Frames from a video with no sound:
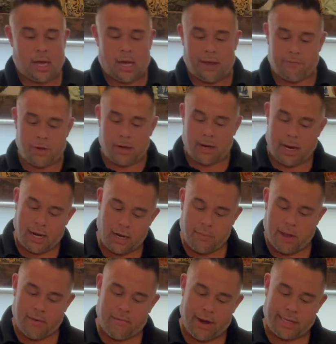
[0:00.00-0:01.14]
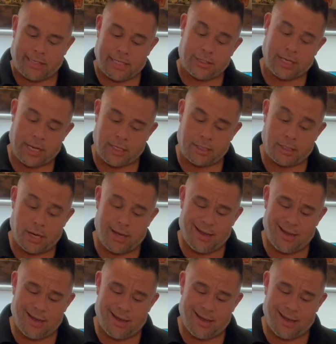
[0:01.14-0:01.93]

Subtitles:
I've got a little bit of grated ginger.